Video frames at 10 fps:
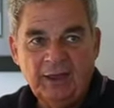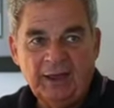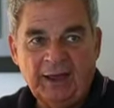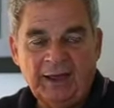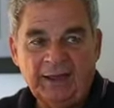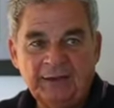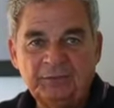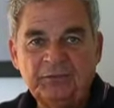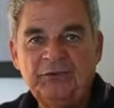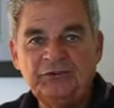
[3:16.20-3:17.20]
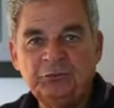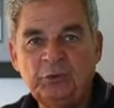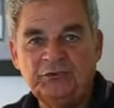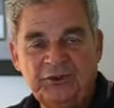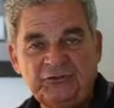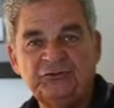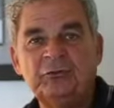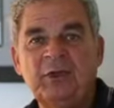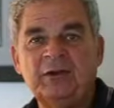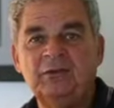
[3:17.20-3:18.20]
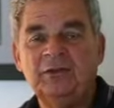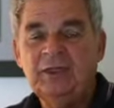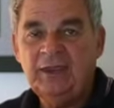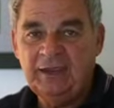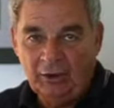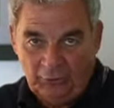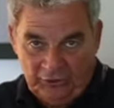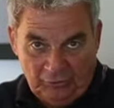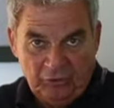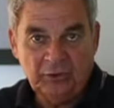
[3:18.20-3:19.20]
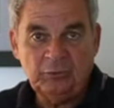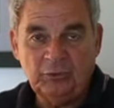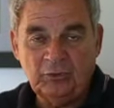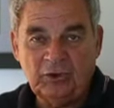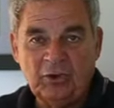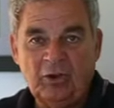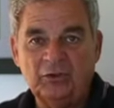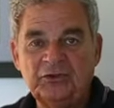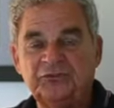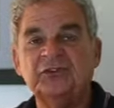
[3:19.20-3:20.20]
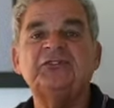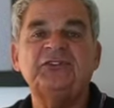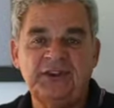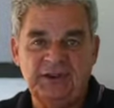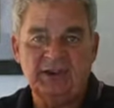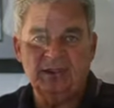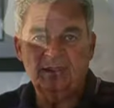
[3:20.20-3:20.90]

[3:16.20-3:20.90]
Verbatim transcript: uh, this was instrumental in our Erie Community College succeeding.